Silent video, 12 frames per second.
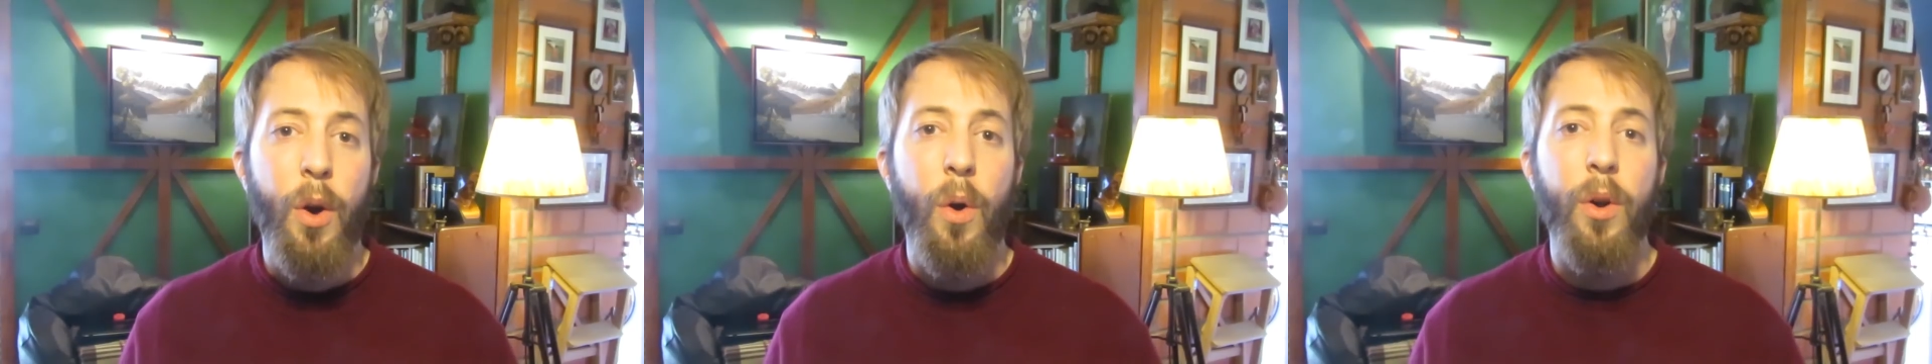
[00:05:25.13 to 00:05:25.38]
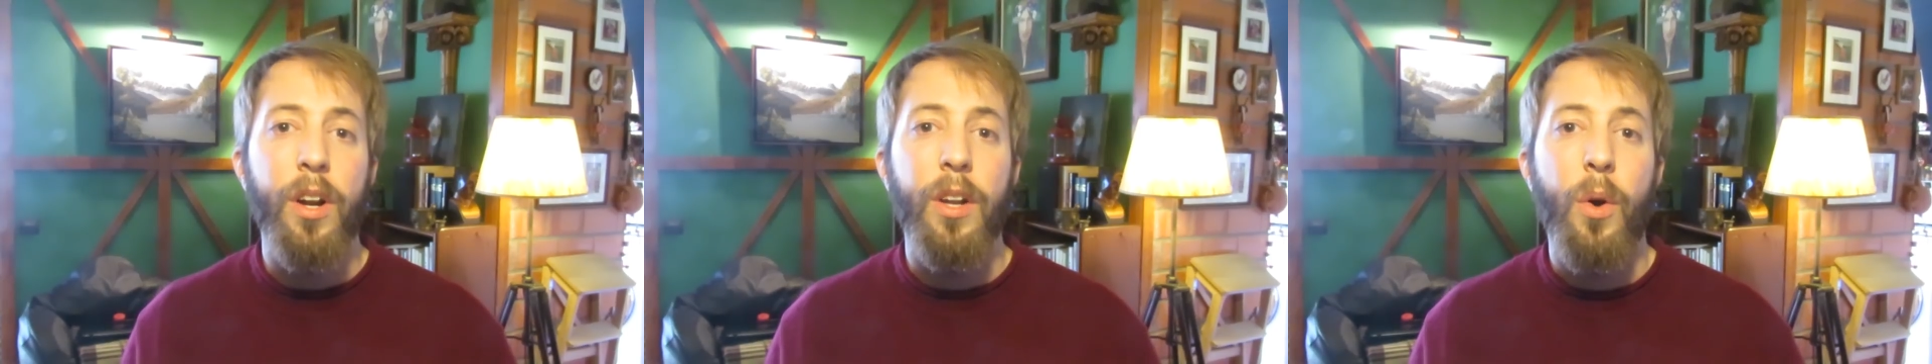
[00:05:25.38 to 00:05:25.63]

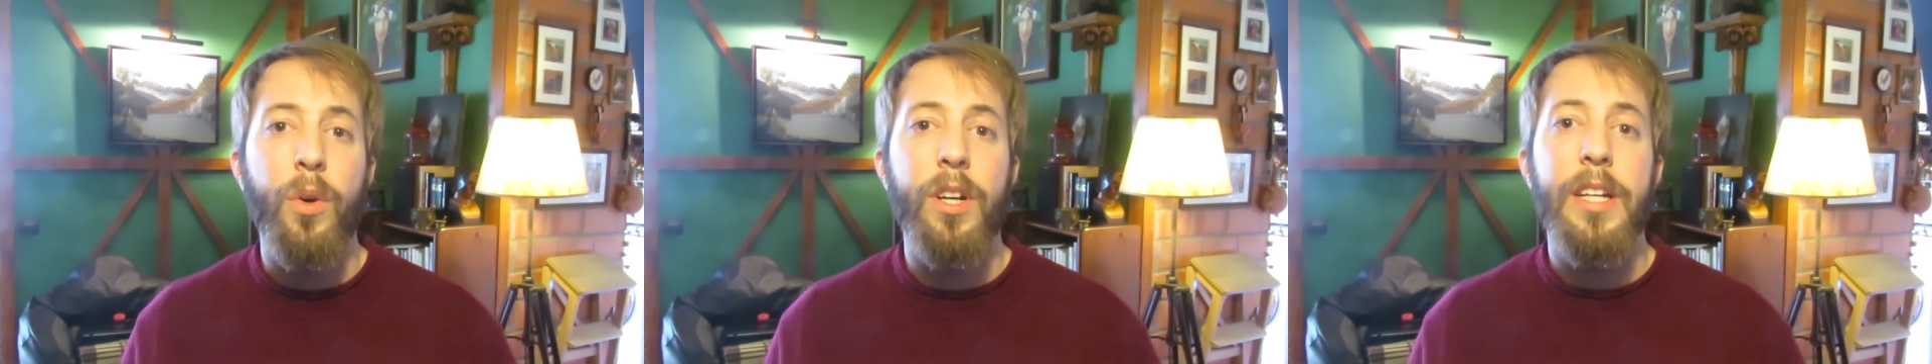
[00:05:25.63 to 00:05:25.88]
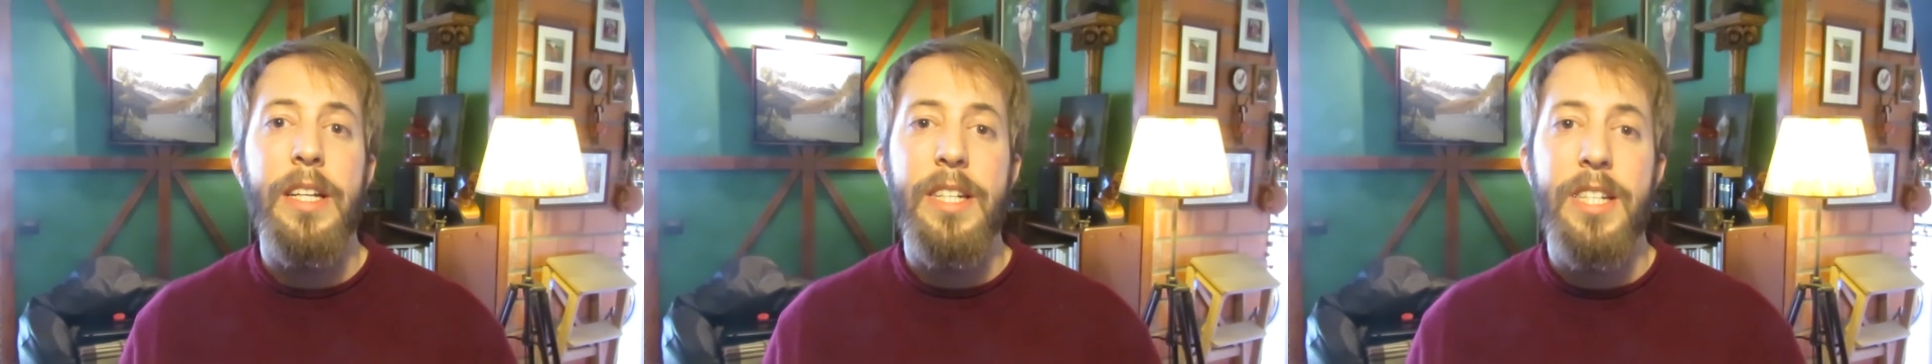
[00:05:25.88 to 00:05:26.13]
on
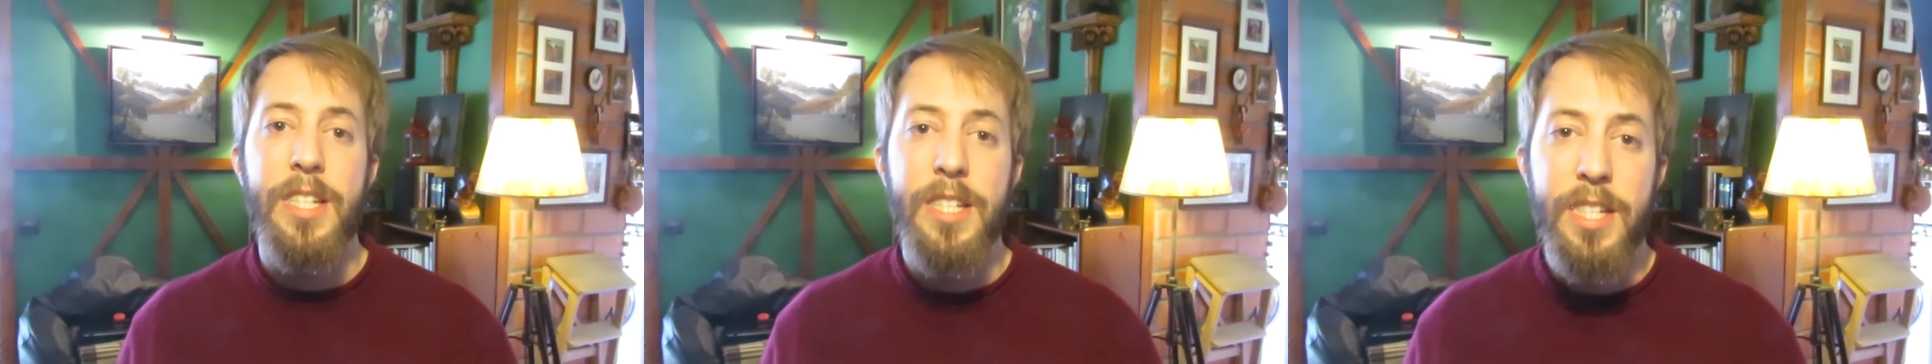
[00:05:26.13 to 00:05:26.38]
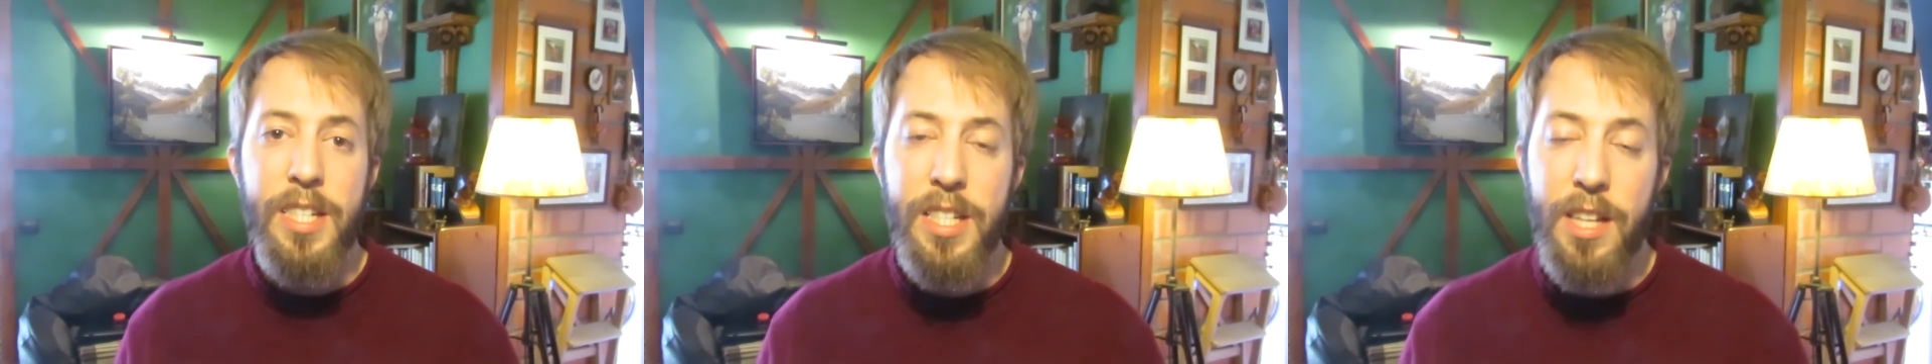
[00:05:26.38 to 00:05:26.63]

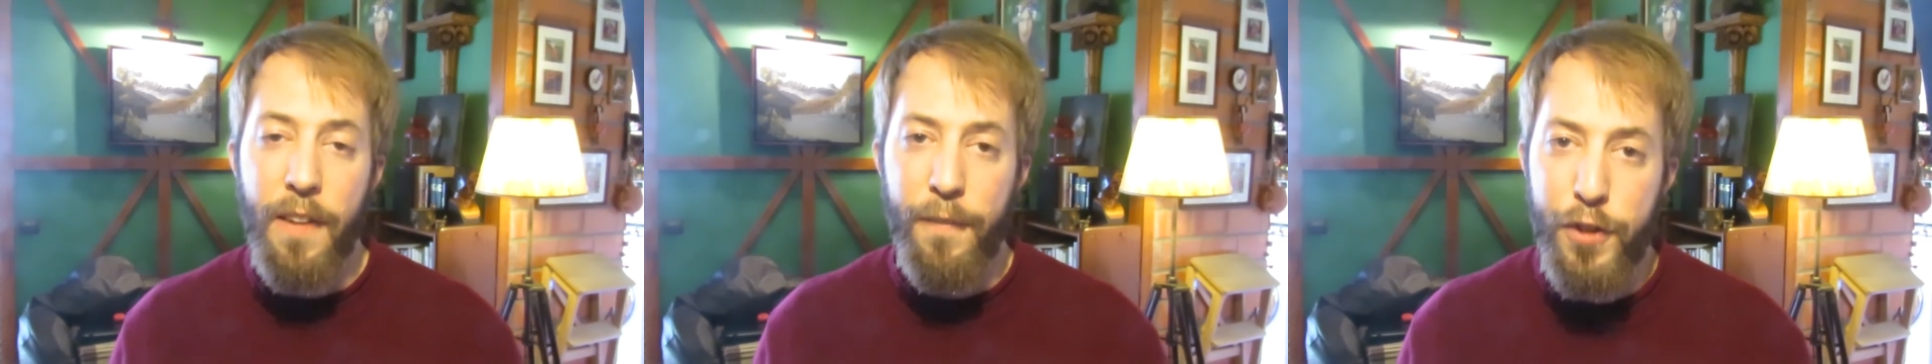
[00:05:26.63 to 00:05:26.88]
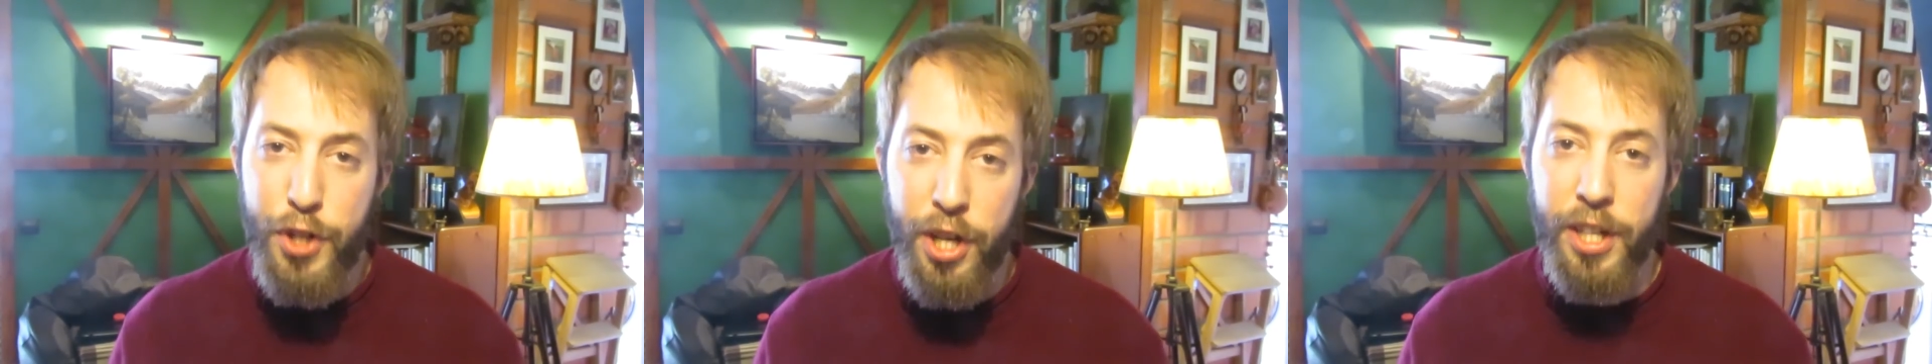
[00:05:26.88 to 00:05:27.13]
long-distance
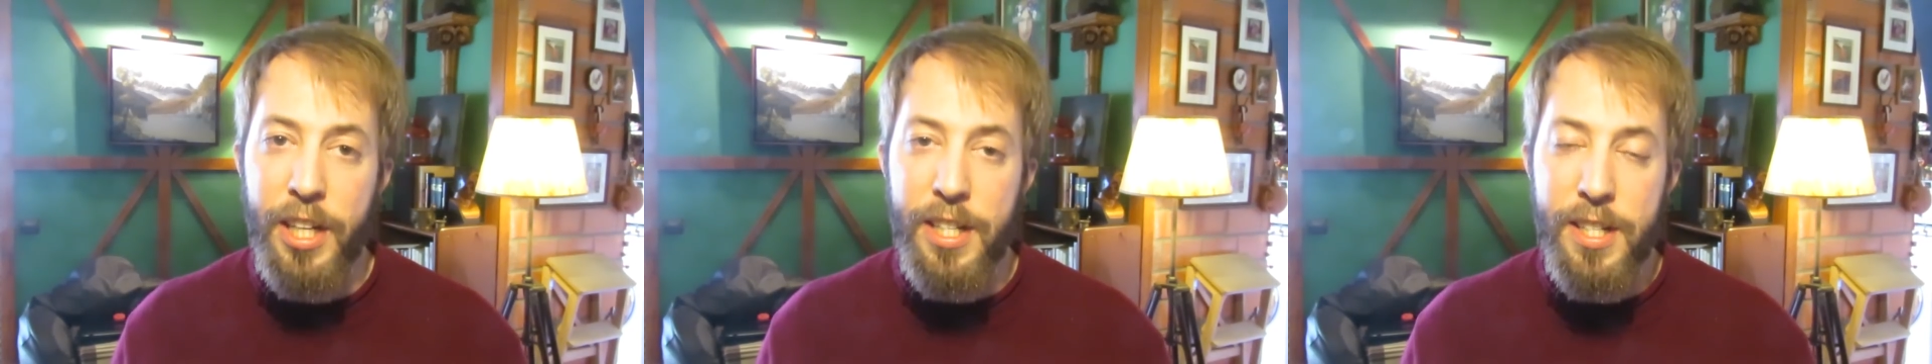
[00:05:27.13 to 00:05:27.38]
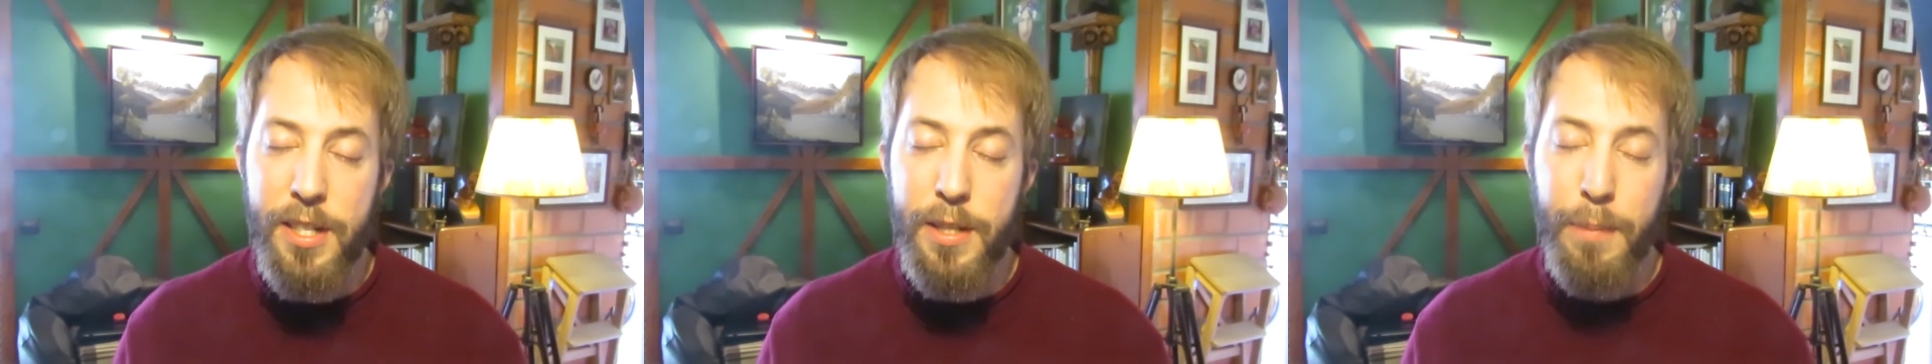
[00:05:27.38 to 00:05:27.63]

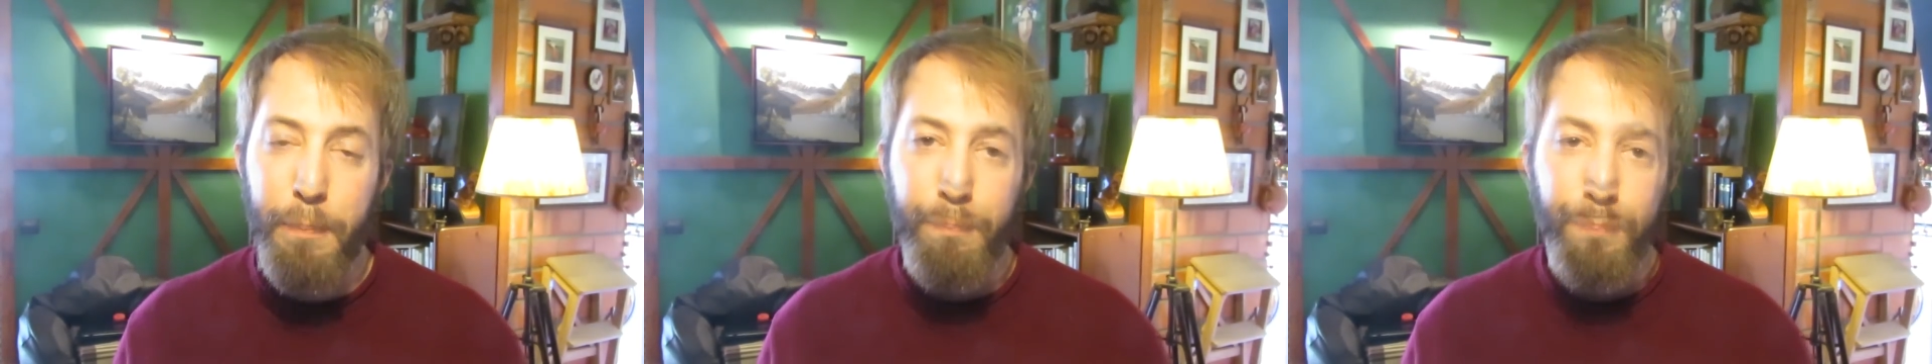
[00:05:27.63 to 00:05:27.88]
journeys.